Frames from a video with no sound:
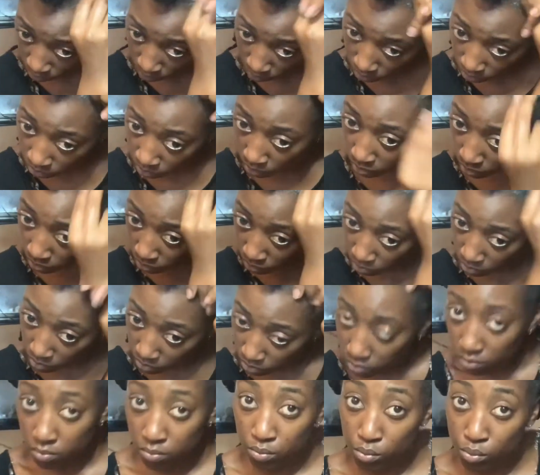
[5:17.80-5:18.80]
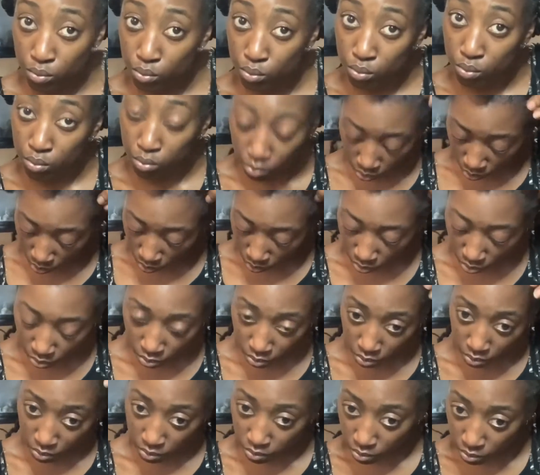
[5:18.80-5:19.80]
sleek twist. Then
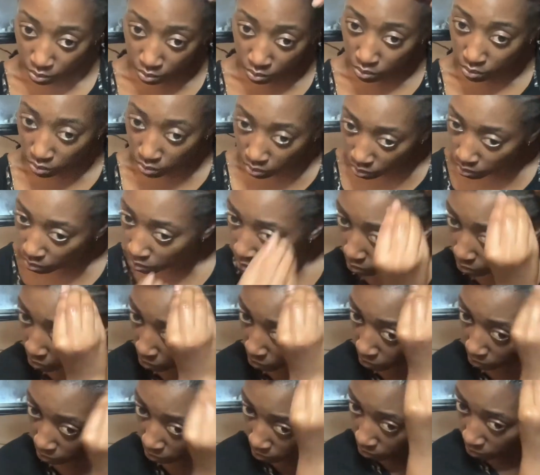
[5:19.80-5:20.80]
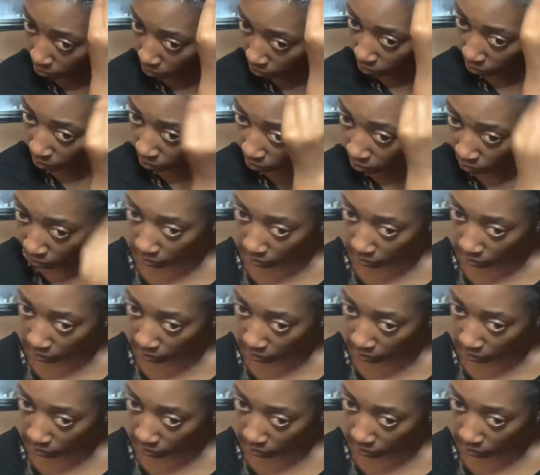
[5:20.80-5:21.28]
I'll take my comb and I'll just